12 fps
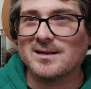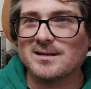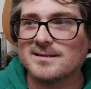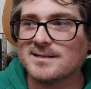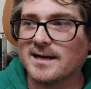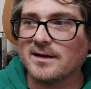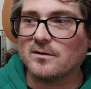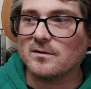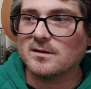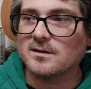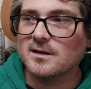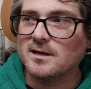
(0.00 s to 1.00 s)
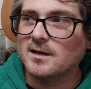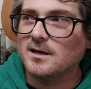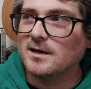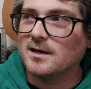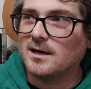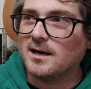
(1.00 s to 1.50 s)
and entitled.
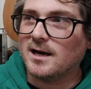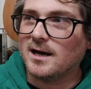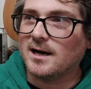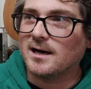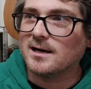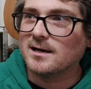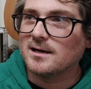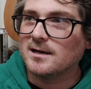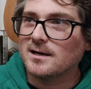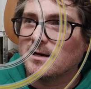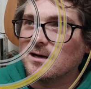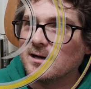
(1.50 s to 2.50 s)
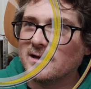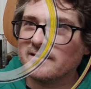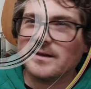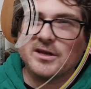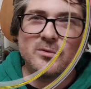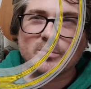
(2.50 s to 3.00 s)
Because
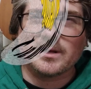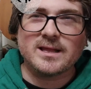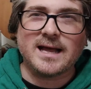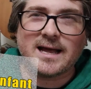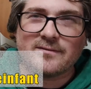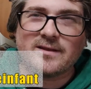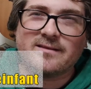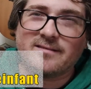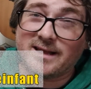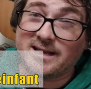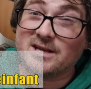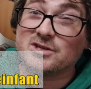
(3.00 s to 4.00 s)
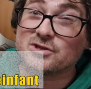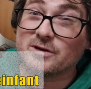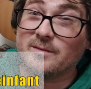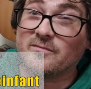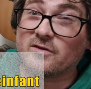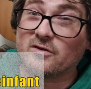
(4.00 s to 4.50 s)
like you really have, it's like
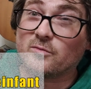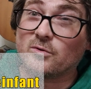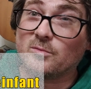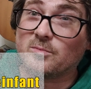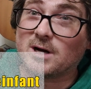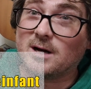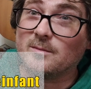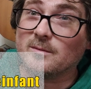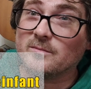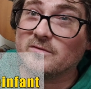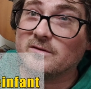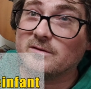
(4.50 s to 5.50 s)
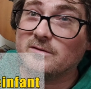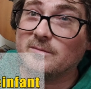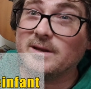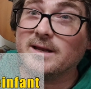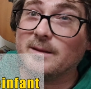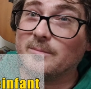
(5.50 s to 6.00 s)
extreme first world problems to
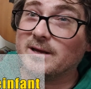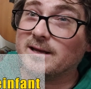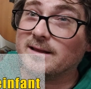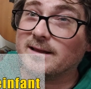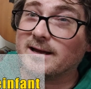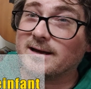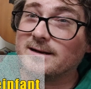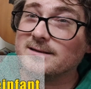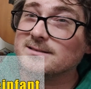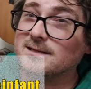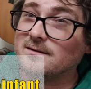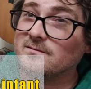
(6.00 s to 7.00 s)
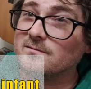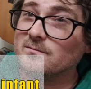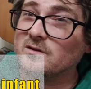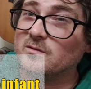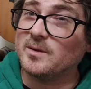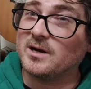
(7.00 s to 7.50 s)
be nitpicking that kind of stuff.
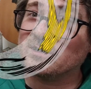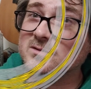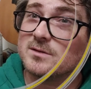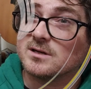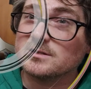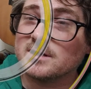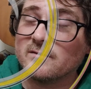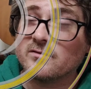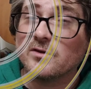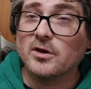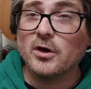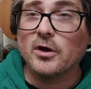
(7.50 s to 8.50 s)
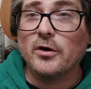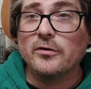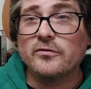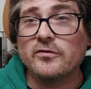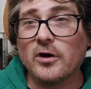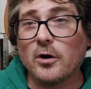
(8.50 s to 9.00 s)
Let's be honest with ourselves.
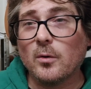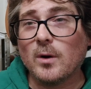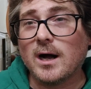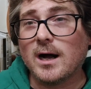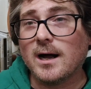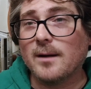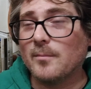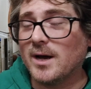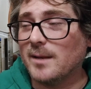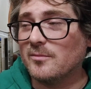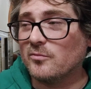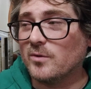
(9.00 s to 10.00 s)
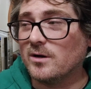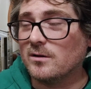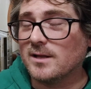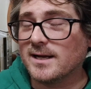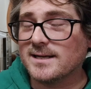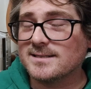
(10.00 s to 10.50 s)
So my name is
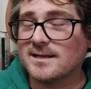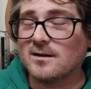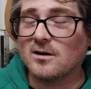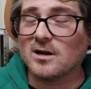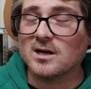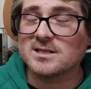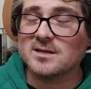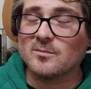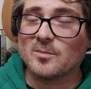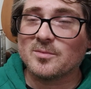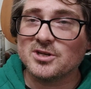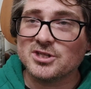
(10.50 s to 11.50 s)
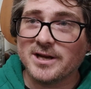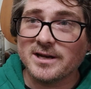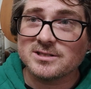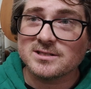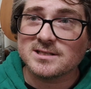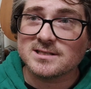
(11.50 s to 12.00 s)
Will. Like I said, Hong Kong Cinema
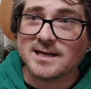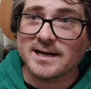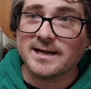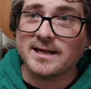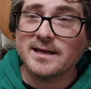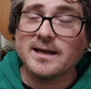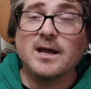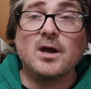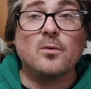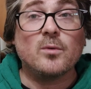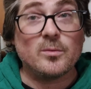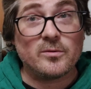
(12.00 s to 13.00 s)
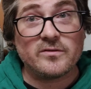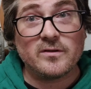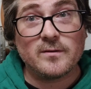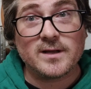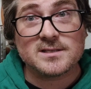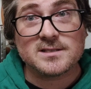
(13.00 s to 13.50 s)
Appreciation Society. We will see
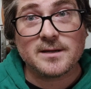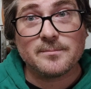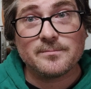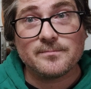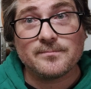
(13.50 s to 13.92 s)
you next time.